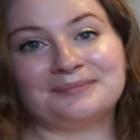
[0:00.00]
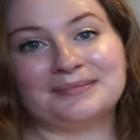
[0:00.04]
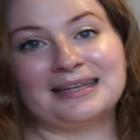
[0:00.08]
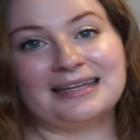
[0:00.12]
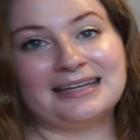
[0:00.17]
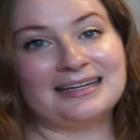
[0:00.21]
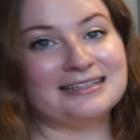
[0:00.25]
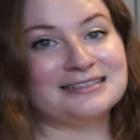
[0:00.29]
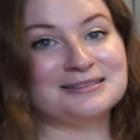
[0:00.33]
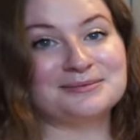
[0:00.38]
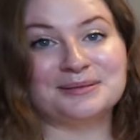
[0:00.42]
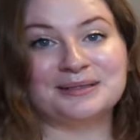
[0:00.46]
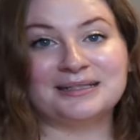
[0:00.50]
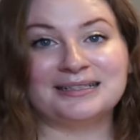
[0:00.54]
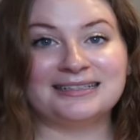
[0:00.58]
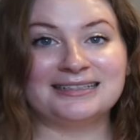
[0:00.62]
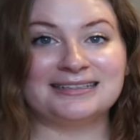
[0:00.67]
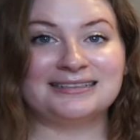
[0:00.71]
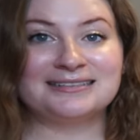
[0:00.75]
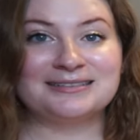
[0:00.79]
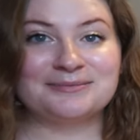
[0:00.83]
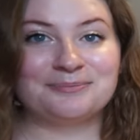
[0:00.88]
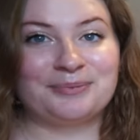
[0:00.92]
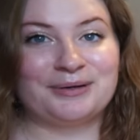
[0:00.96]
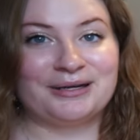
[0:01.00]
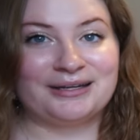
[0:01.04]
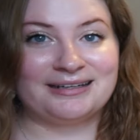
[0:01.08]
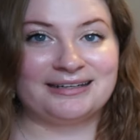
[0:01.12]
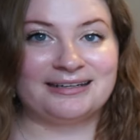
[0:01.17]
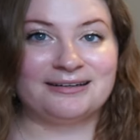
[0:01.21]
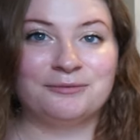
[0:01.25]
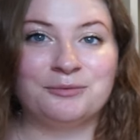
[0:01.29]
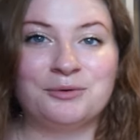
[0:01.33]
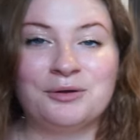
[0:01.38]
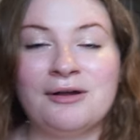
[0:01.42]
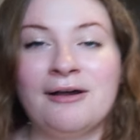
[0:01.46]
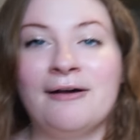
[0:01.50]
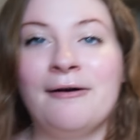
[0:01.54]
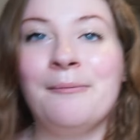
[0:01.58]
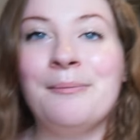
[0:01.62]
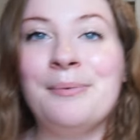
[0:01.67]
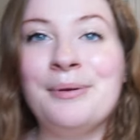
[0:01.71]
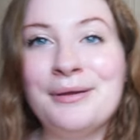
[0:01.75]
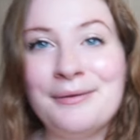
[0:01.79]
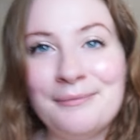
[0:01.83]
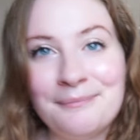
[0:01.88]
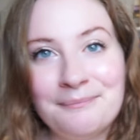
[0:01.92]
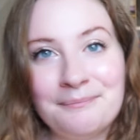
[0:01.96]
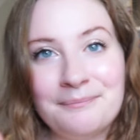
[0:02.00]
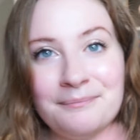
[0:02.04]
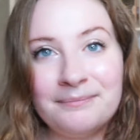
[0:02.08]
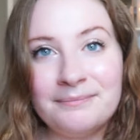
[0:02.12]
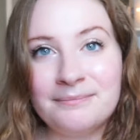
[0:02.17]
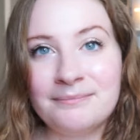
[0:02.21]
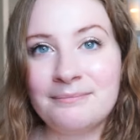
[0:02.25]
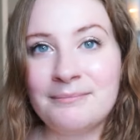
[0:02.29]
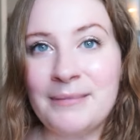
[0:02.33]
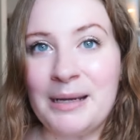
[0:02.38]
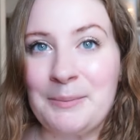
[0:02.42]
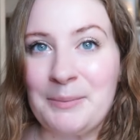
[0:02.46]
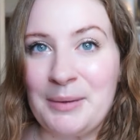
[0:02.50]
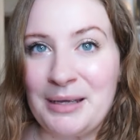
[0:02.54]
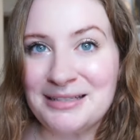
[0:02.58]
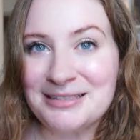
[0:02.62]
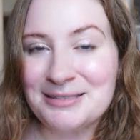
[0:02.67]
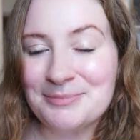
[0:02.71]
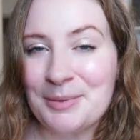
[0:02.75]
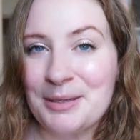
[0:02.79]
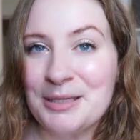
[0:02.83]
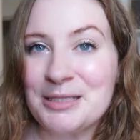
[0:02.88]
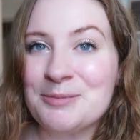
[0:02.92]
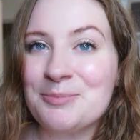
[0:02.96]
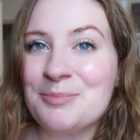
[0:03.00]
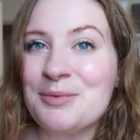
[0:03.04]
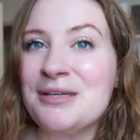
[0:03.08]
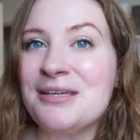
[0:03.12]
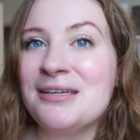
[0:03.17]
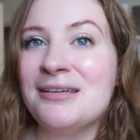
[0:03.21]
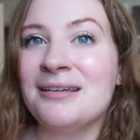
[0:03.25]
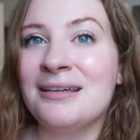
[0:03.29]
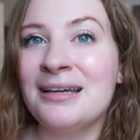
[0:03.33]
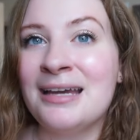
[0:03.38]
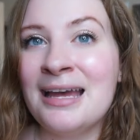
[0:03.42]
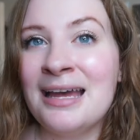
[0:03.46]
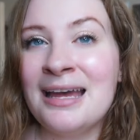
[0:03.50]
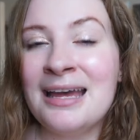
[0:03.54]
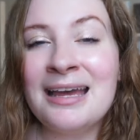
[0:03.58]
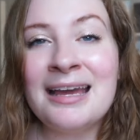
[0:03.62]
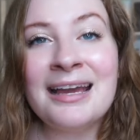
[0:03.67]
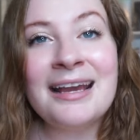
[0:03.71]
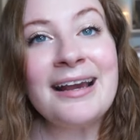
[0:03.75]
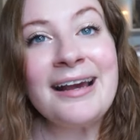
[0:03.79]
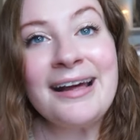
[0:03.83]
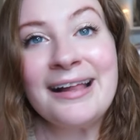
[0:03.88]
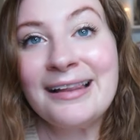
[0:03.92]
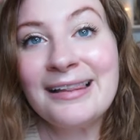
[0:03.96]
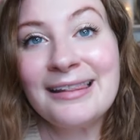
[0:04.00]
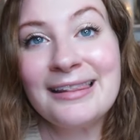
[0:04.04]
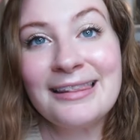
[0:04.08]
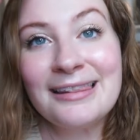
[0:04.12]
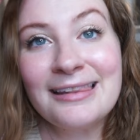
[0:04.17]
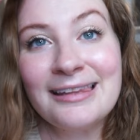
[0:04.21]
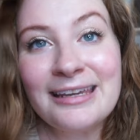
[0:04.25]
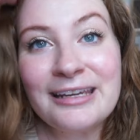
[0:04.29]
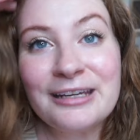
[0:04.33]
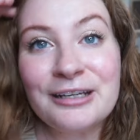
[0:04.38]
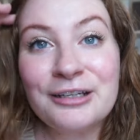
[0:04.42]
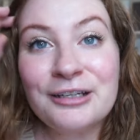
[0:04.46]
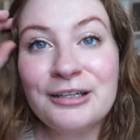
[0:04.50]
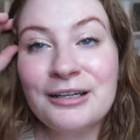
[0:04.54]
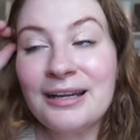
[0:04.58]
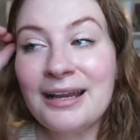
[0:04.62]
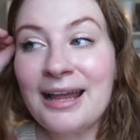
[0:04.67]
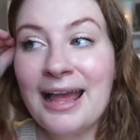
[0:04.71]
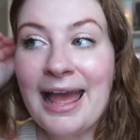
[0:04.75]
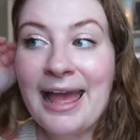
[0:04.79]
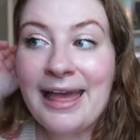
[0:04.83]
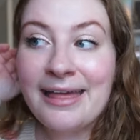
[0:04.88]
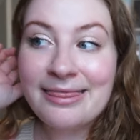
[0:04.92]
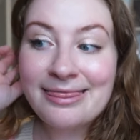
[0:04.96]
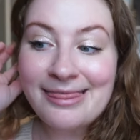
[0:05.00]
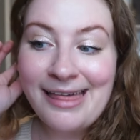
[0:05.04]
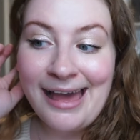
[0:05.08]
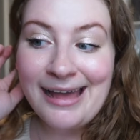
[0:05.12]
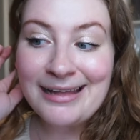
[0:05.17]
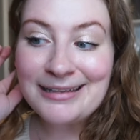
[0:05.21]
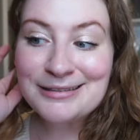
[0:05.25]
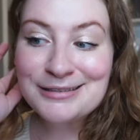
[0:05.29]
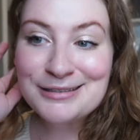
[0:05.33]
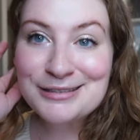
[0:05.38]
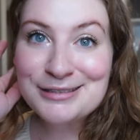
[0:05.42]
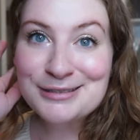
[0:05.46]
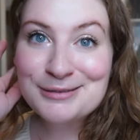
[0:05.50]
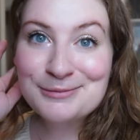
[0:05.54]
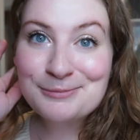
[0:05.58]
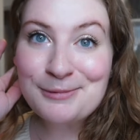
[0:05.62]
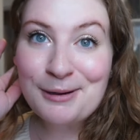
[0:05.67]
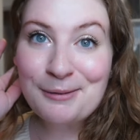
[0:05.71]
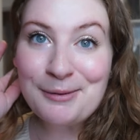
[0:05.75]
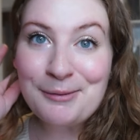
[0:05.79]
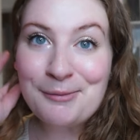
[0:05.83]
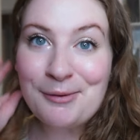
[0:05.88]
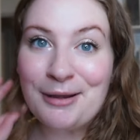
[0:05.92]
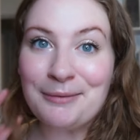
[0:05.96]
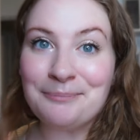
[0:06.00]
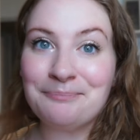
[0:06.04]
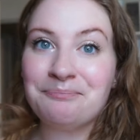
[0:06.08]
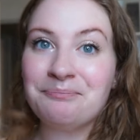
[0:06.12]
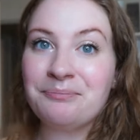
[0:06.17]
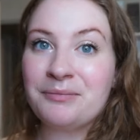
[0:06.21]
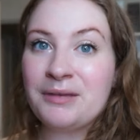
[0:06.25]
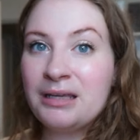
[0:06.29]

that is what it is. But it will help my main space be clear and that's what we want.